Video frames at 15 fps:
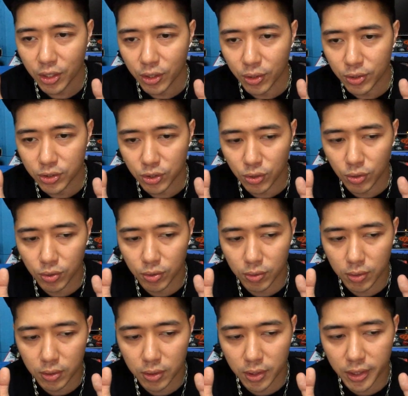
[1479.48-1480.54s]
You know,
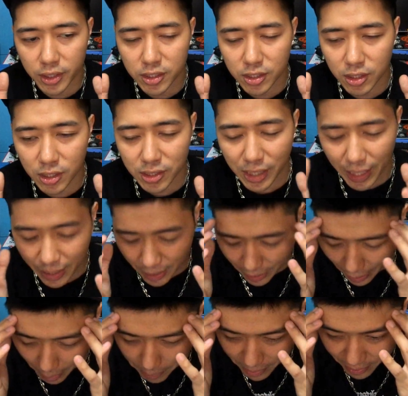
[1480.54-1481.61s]
so it's like
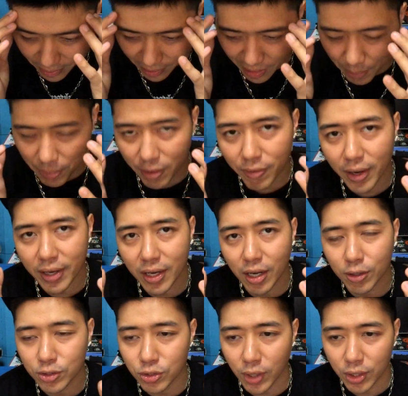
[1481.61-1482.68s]
I'm in a dilemma right
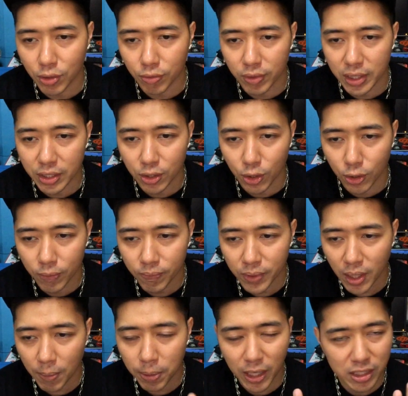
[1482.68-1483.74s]
now, so I don't really know.
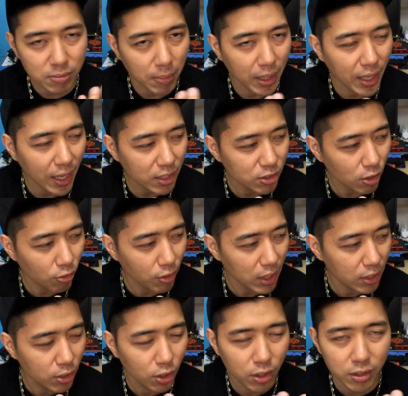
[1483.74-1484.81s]
Plus my neck's not
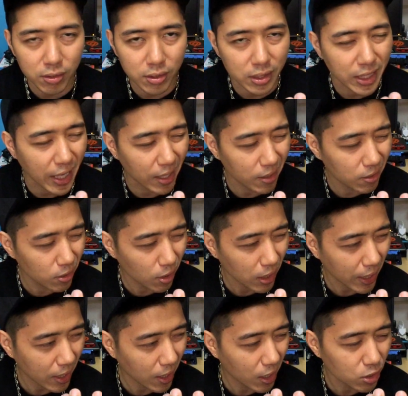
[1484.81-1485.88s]
really good yet,
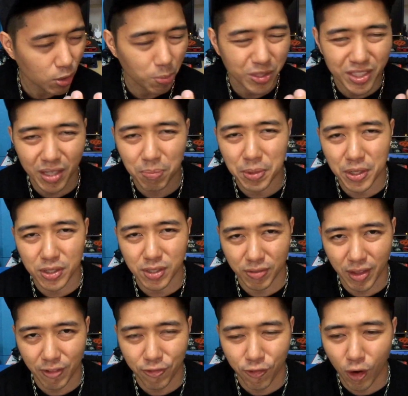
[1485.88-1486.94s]
not like 100% because
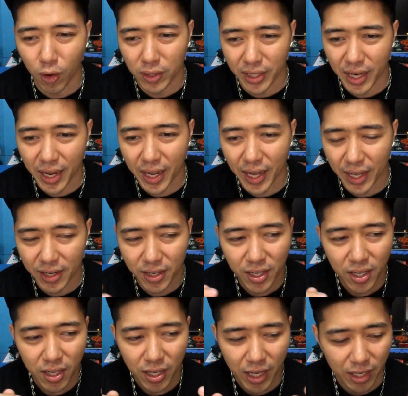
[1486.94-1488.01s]
of that fall that I had,
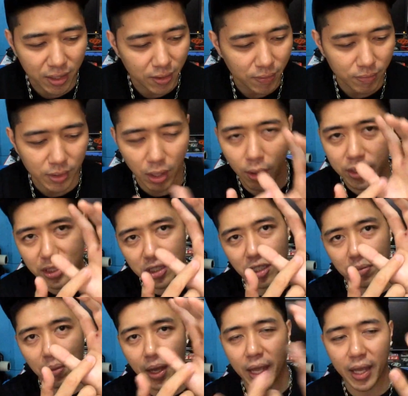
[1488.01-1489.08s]
and now I just
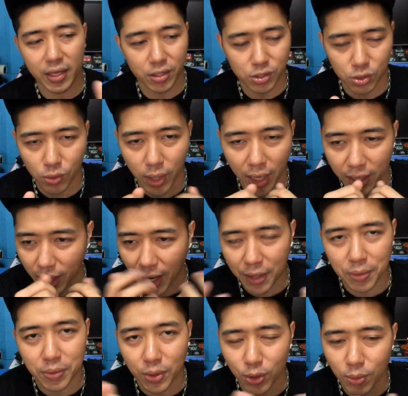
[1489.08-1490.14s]
hurt my hand, so
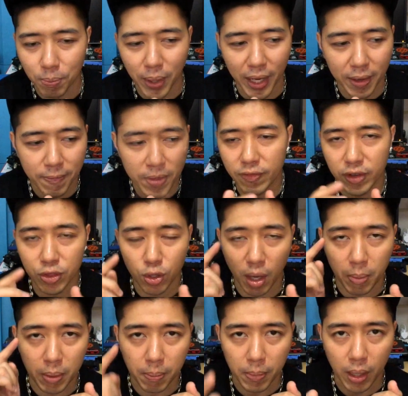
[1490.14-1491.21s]
I don't know. But even
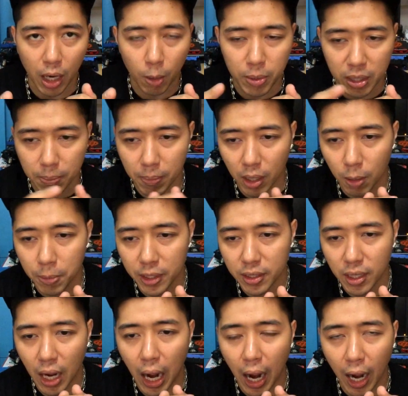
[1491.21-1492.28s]
though I'll be in
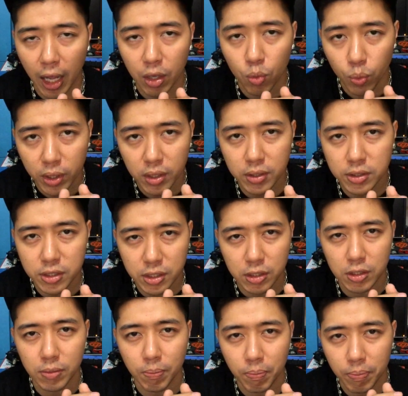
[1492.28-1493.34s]
Melbourne, I will
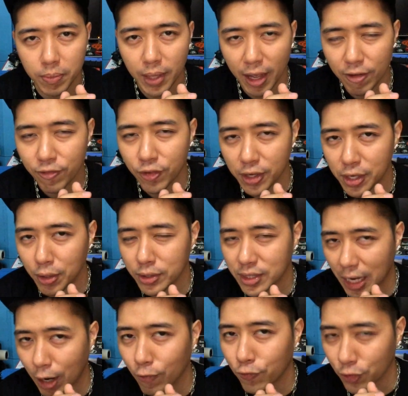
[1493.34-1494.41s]
still have
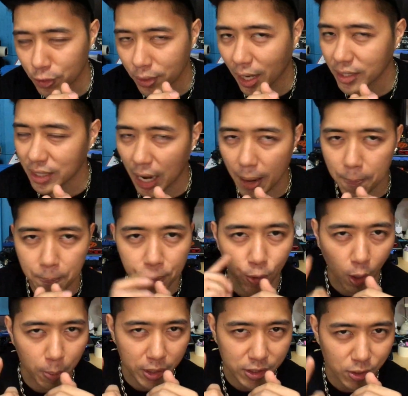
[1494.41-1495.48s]
videos out for you guys, I
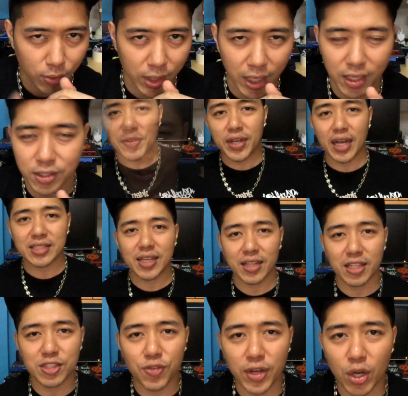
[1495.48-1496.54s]
promise, okay? If you guys
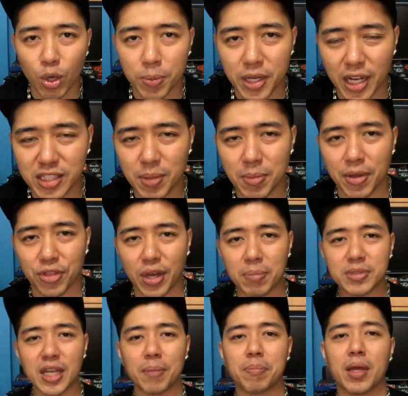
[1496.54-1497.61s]
like this video, I hope you guys give me a
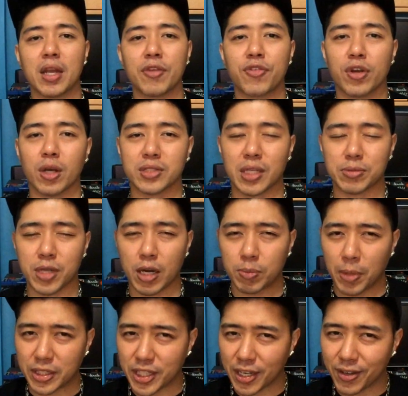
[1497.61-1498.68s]
thumbs up, and if you're not subscribed
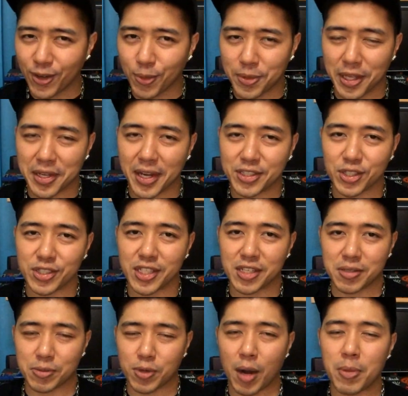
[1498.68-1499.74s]
to my channel, I hope that you guys consider
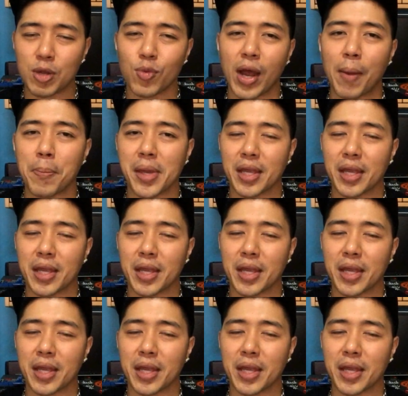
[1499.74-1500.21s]
subscribing, where I